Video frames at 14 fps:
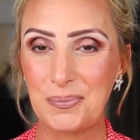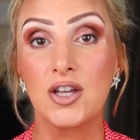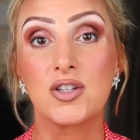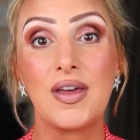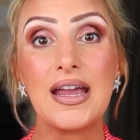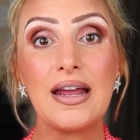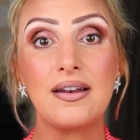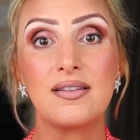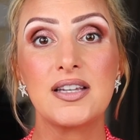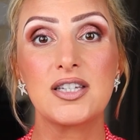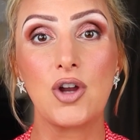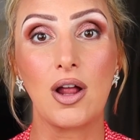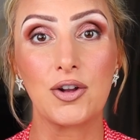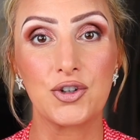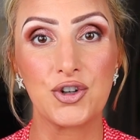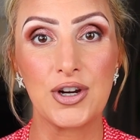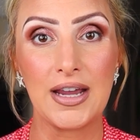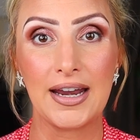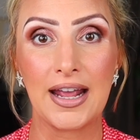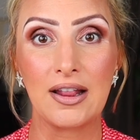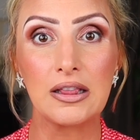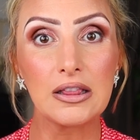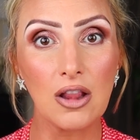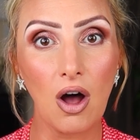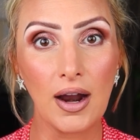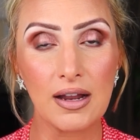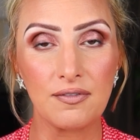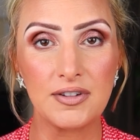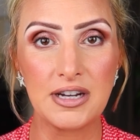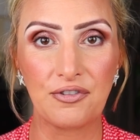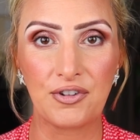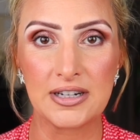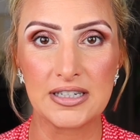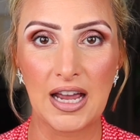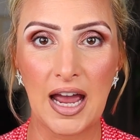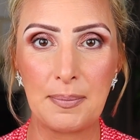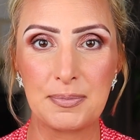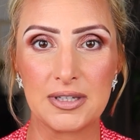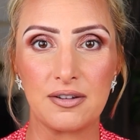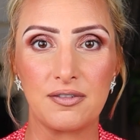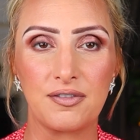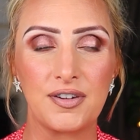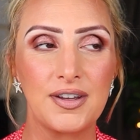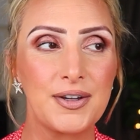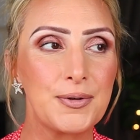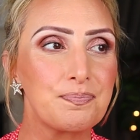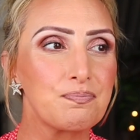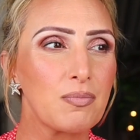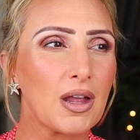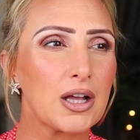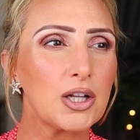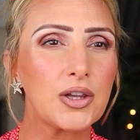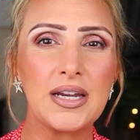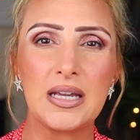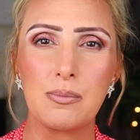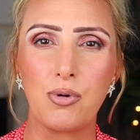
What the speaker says: So this Dollar Tree had a lot of different types of cleaning